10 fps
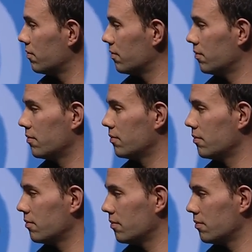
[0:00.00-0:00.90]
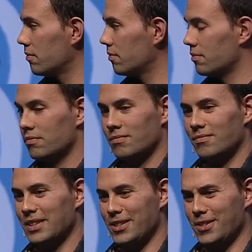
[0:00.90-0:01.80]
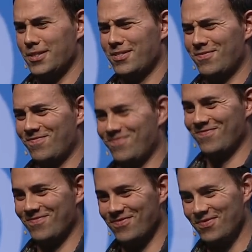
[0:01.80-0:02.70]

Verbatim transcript: Ah. Um, and finally,